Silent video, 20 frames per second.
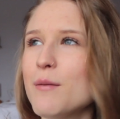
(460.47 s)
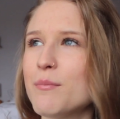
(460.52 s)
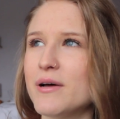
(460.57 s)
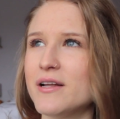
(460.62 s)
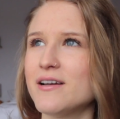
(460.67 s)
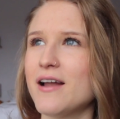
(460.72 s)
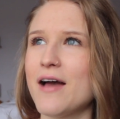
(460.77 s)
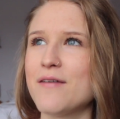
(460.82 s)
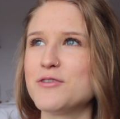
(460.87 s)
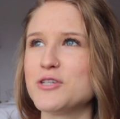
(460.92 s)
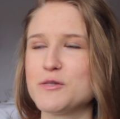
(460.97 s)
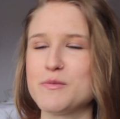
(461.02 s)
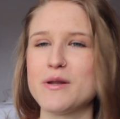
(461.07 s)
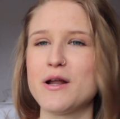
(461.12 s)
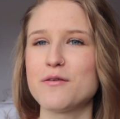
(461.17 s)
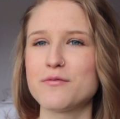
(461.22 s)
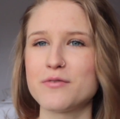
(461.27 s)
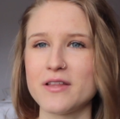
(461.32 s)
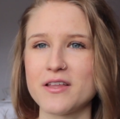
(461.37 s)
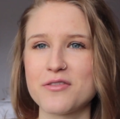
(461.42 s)
But I've just
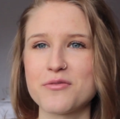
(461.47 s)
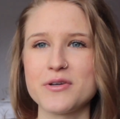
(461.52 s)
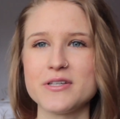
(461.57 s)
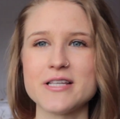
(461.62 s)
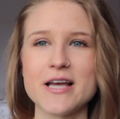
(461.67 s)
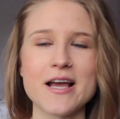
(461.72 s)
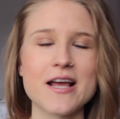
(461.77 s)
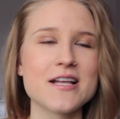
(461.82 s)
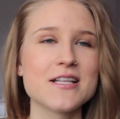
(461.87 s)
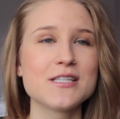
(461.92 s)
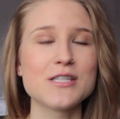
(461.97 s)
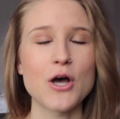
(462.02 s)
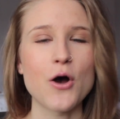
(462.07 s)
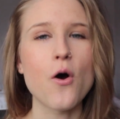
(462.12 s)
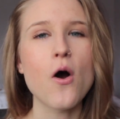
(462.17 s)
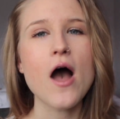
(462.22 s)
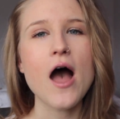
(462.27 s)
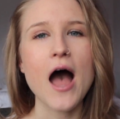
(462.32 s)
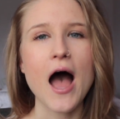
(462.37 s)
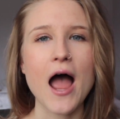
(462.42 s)
been out for like three seconds.
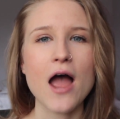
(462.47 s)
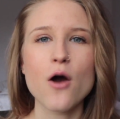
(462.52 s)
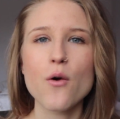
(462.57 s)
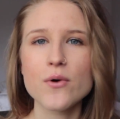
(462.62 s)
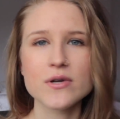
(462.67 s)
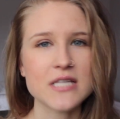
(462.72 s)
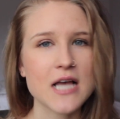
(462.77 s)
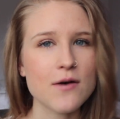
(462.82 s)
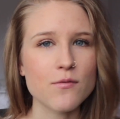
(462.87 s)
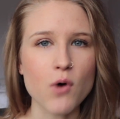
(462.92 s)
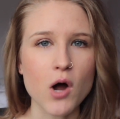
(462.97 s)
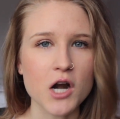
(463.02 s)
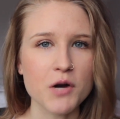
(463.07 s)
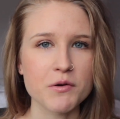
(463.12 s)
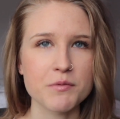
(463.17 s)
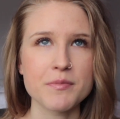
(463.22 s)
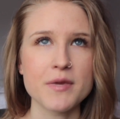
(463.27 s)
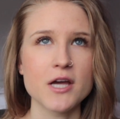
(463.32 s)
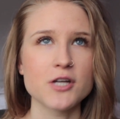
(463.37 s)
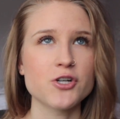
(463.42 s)
So I always have water
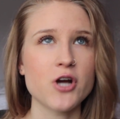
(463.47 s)
with me.